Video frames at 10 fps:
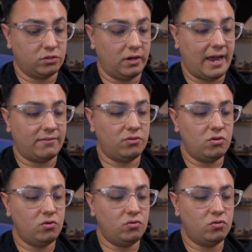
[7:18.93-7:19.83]
So after
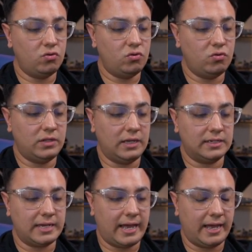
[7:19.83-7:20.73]
you do the
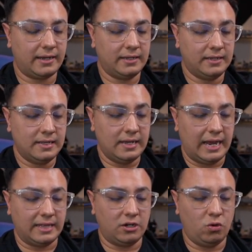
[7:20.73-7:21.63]
attack
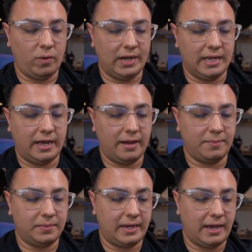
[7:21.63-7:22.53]
and then you ready
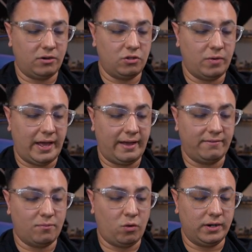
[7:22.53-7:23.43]
up, now you
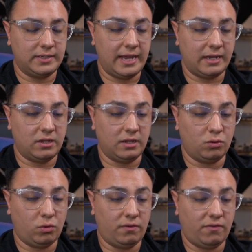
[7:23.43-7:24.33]
have more attack. You can
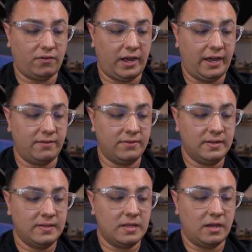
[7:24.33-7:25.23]
thwart for
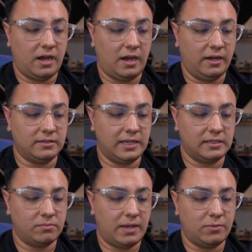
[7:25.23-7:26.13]
5, take
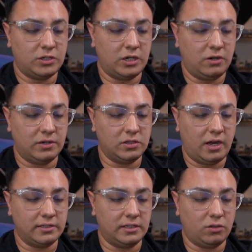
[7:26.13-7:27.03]
some damage here,
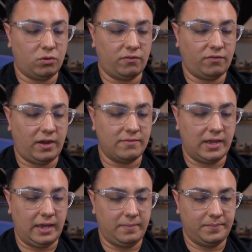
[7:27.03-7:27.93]
exhaust, and thwart for 5
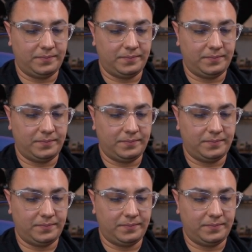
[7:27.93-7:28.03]
again.